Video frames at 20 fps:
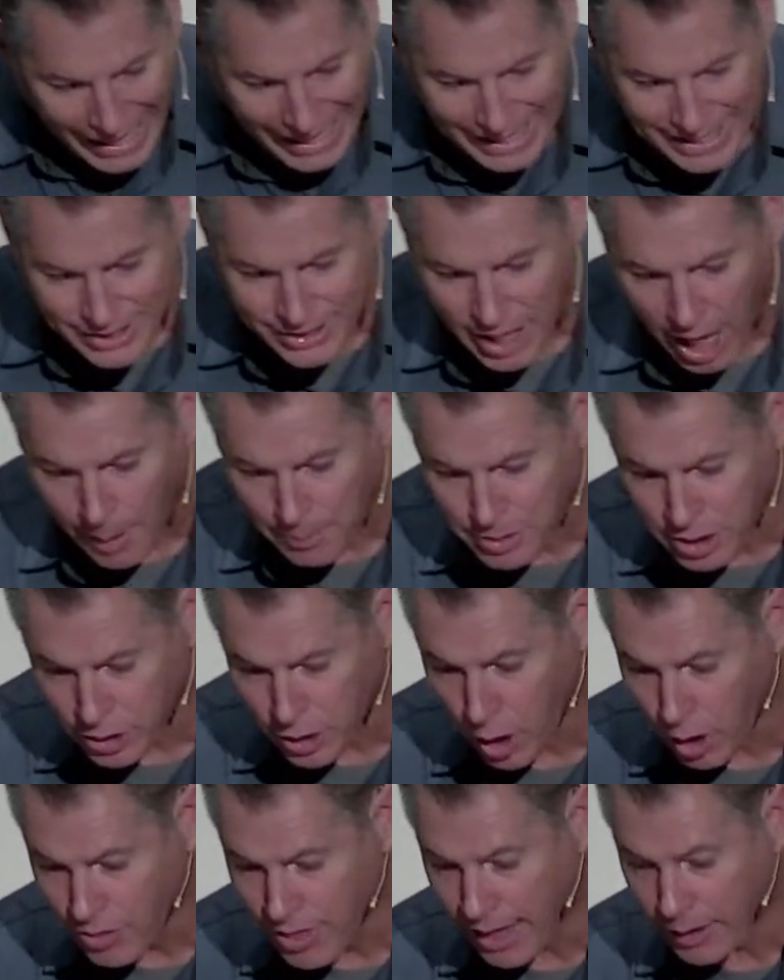us up to
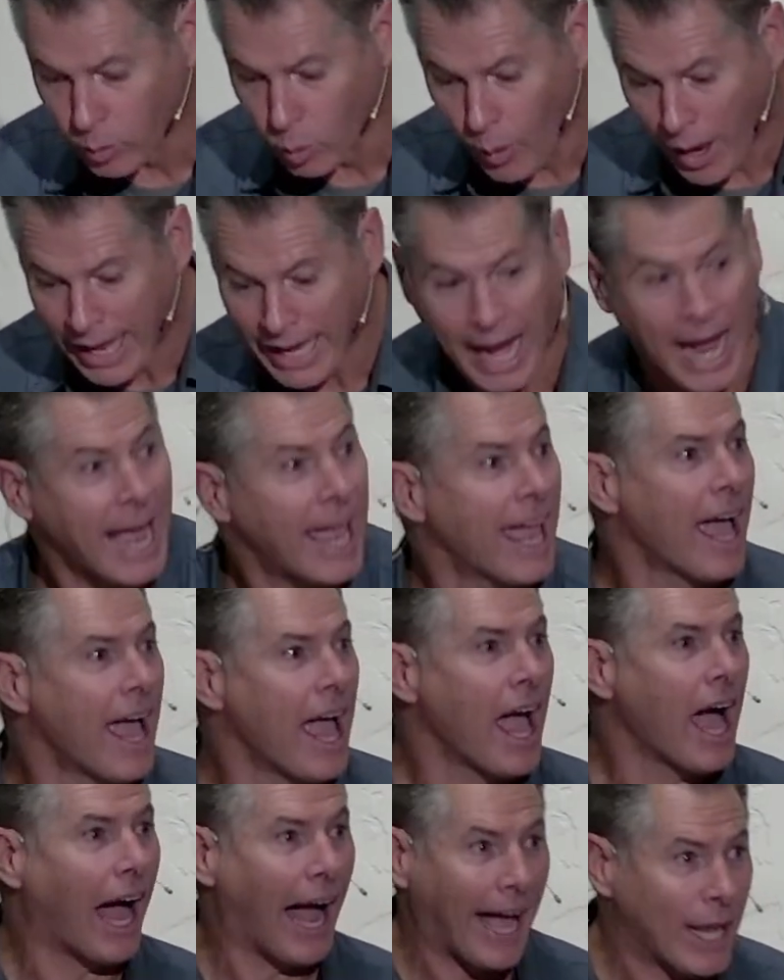know that, wait,
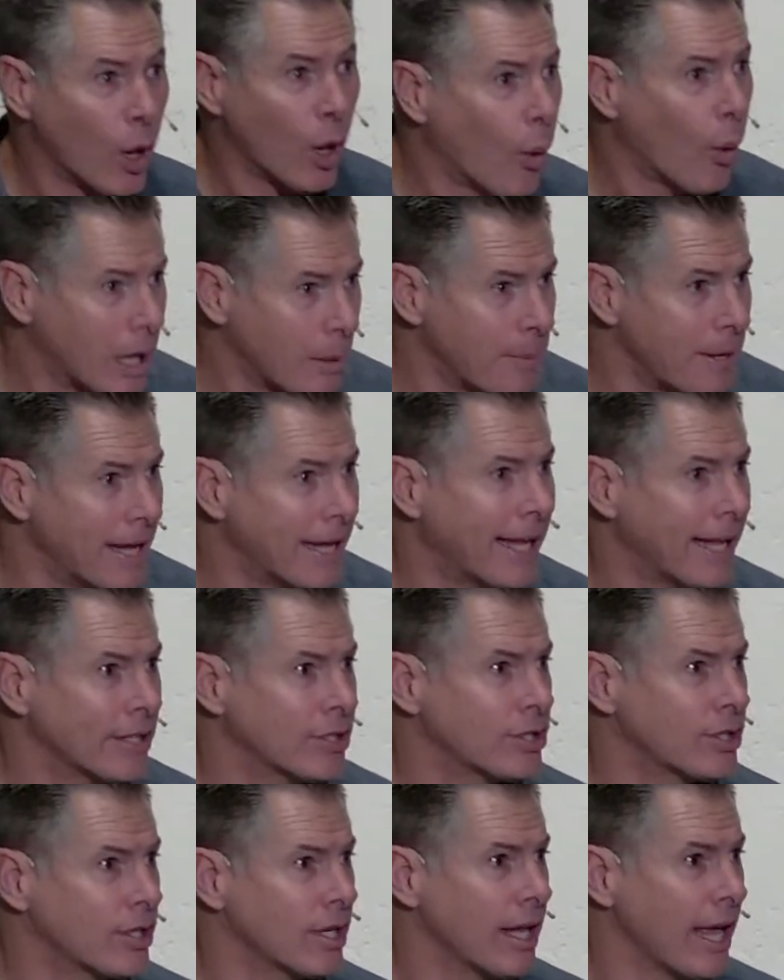I don't want to be
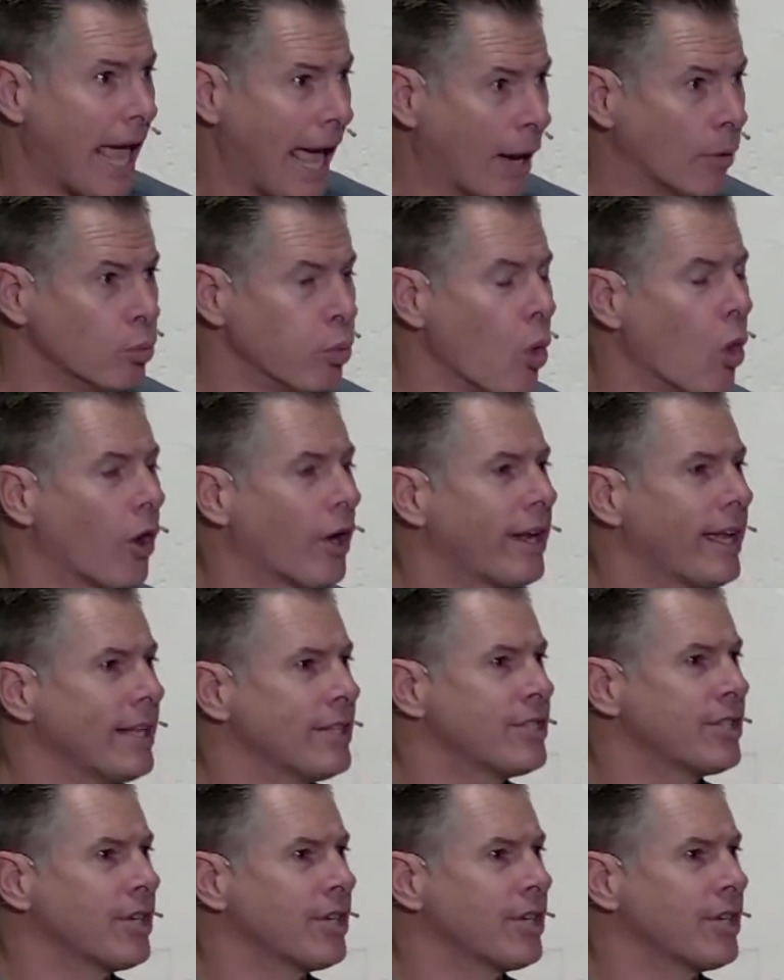at war against